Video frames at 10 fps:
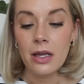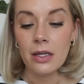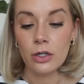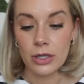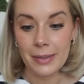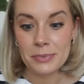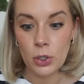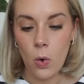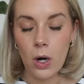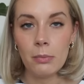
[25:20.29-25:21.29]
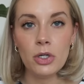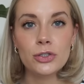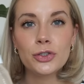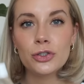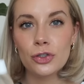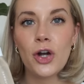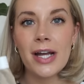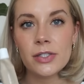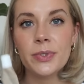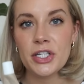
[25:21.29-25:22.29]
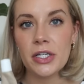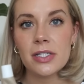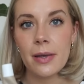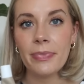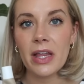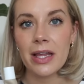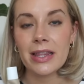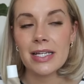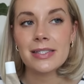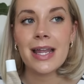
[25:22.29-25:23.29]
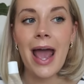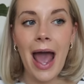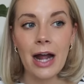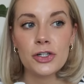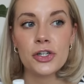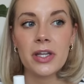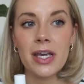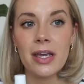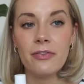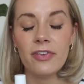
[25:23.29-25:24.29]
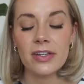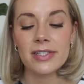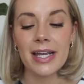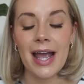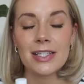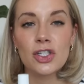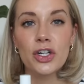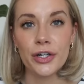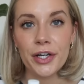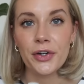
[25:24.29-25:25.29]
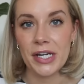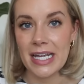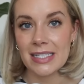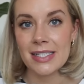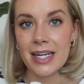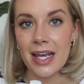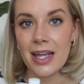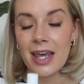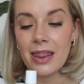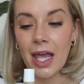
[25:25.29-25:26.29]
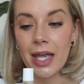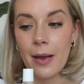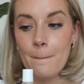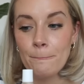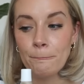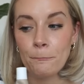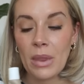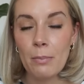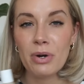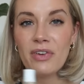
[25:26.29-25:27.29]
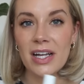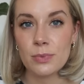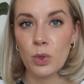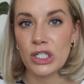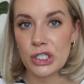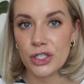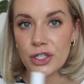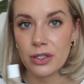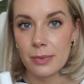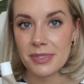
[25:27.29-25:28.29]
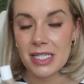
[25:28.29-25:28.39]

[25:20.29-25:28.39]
your lips are horrible, try switching to something like this that actually feels like it has good ingredients in it and like provides moisture to your lips.